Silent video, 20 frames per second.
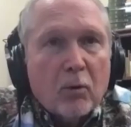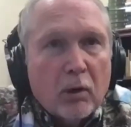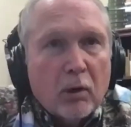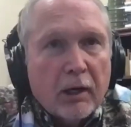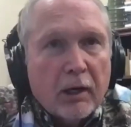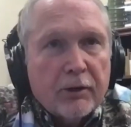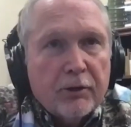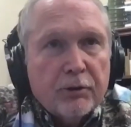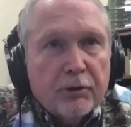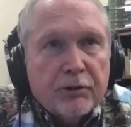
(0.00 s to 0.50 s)
what
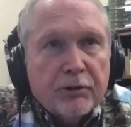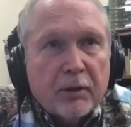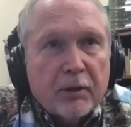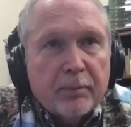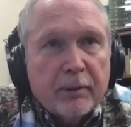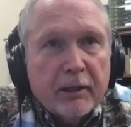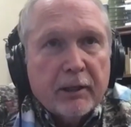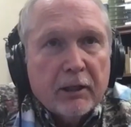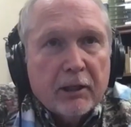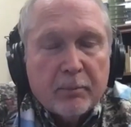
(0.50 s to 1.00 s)
I'd do is I'd
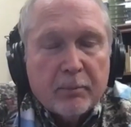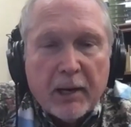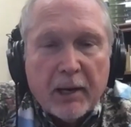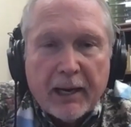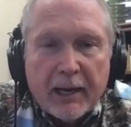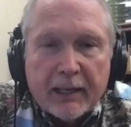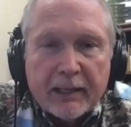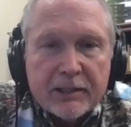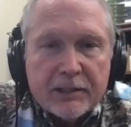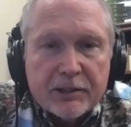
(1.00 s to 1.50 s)
peel it
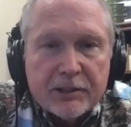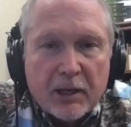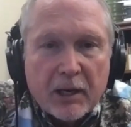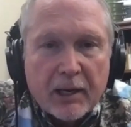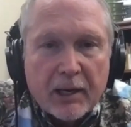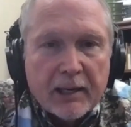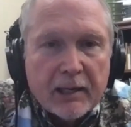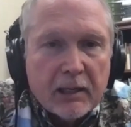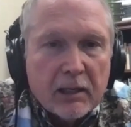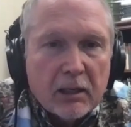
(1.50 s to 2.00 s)
back and
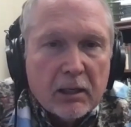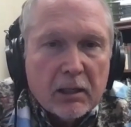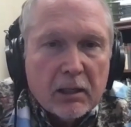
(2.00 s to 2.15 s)
say,